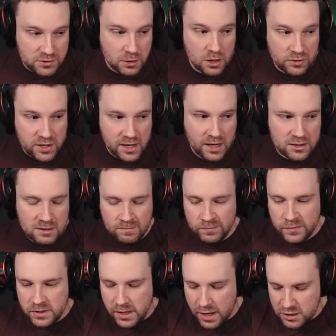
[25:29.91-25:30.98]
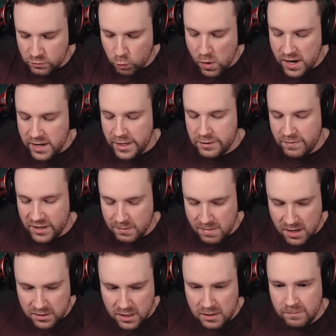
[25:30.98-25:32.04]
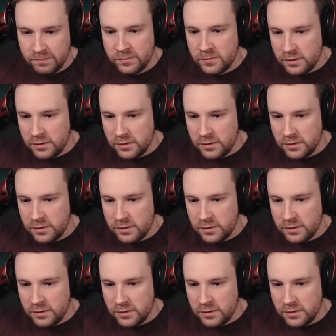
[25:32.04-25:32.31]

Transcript: and other things is what is recommended